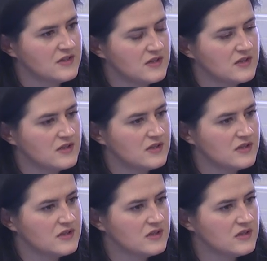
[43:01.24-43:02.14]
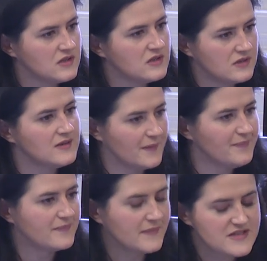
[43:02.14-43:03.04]
Chair, we're going to need to yeah,
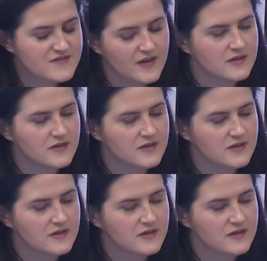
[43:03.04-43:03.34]
clarify that.